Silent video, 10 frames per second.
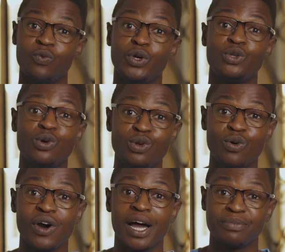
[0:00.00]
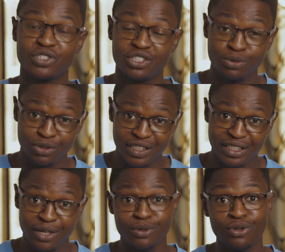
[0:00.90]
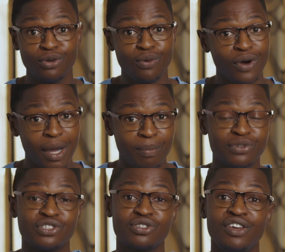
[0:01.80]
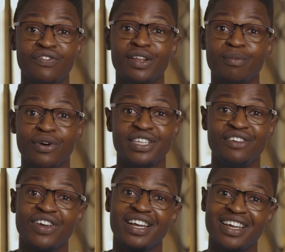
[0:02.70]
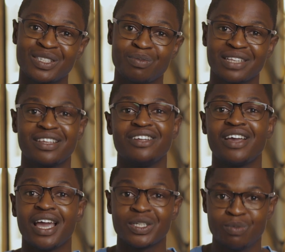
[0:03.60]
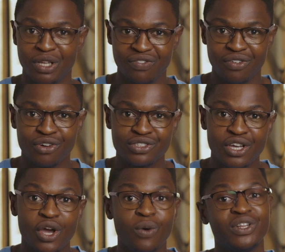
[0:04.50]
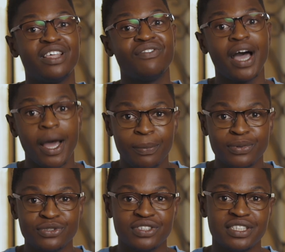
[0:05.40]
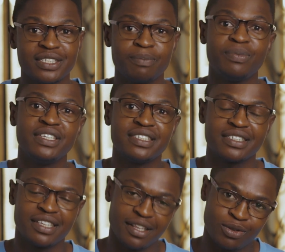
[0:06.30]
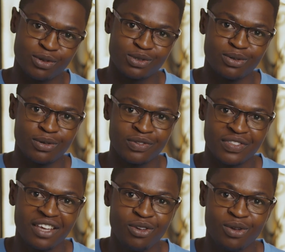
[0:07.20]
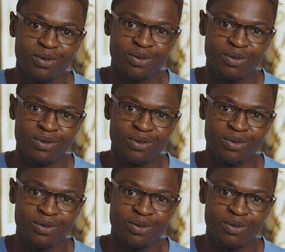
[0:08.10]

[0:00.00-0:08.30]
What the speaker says: We don't know what happened till this day. We don't know what happened. So if you're an expert and you can explain for us whatever happened to it, please let us know. Thank you.